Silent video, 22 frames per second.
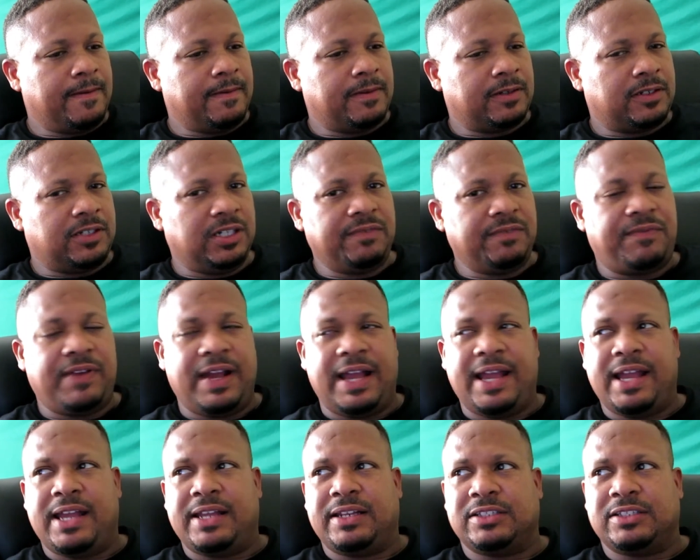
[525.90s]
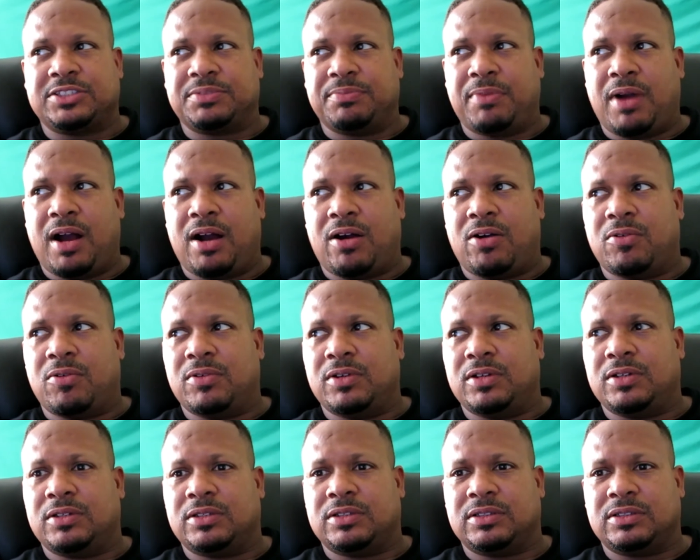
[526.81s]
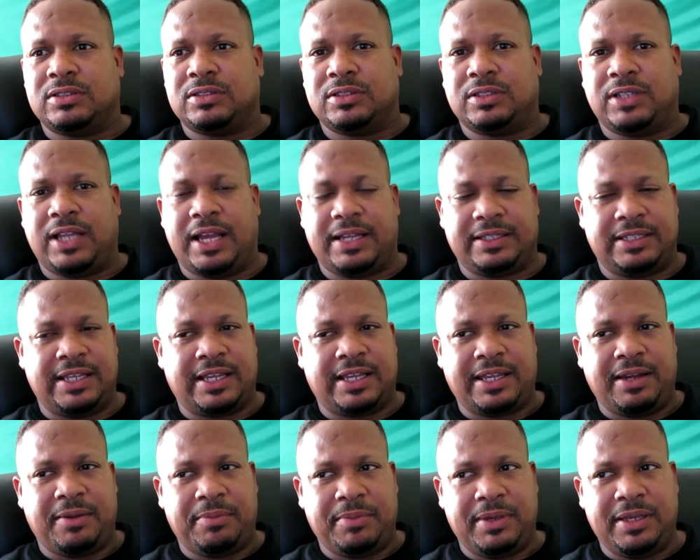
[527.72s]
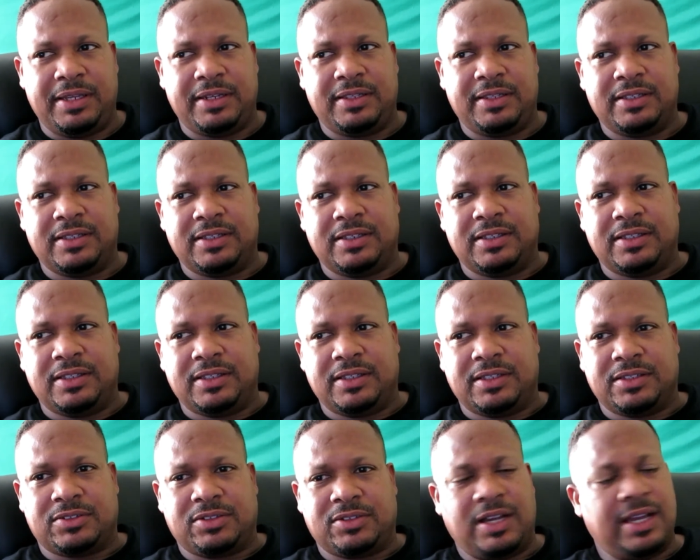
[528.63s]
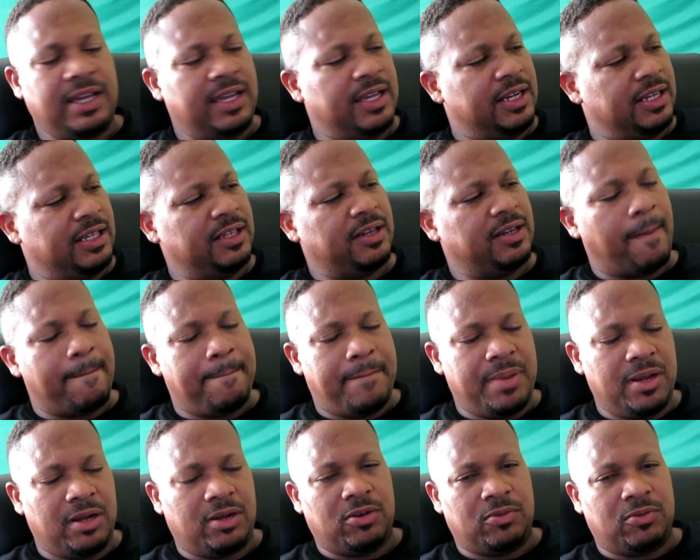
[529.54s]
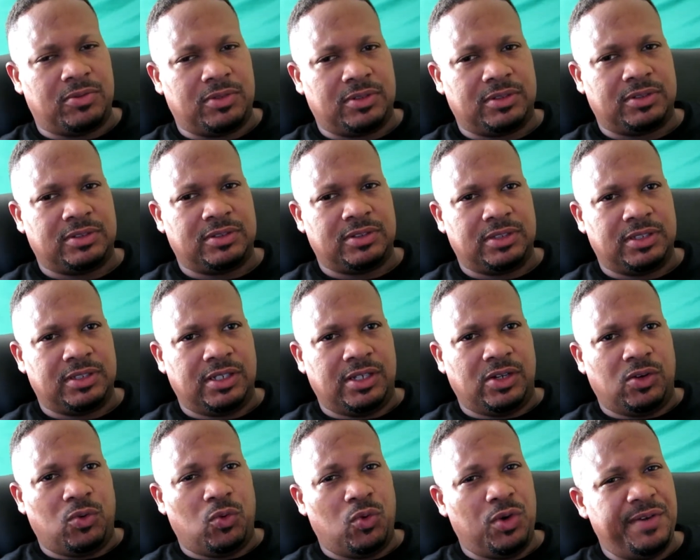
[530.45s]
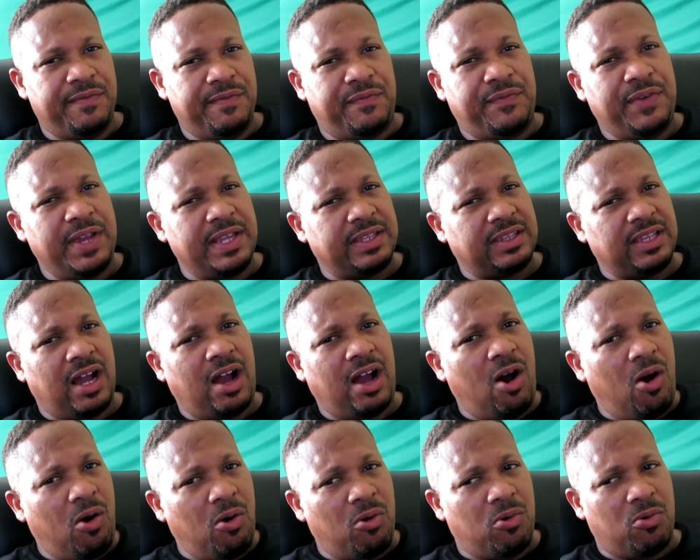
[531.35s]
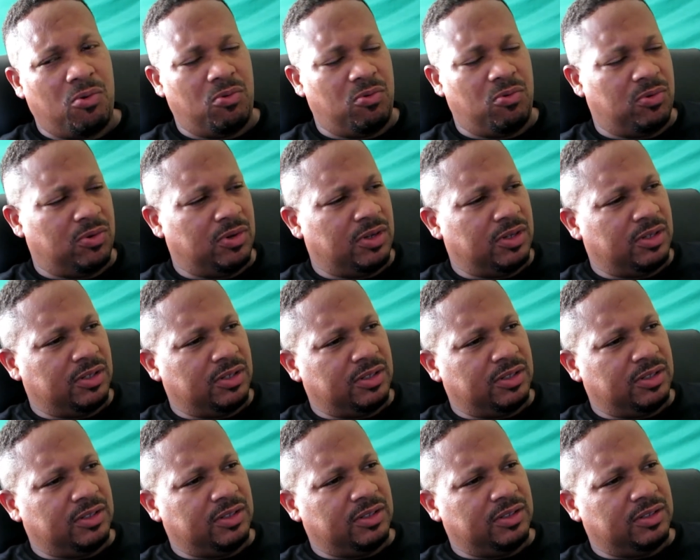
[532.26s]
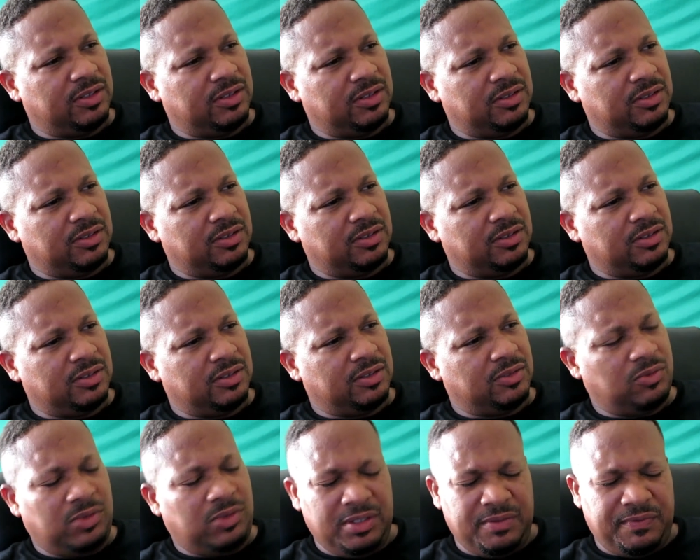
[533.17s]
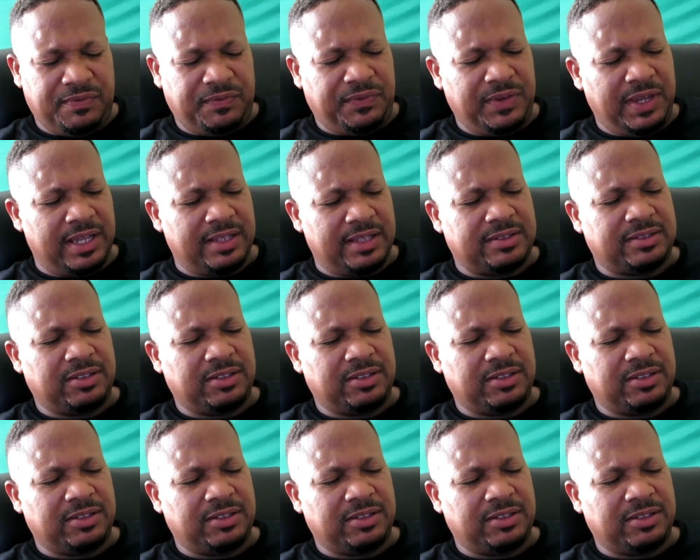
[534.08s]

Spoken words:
Couldn't find the small one like that come in it. So I had to get a bigger one. Wouldn't fit the hole. Wouldn't fit.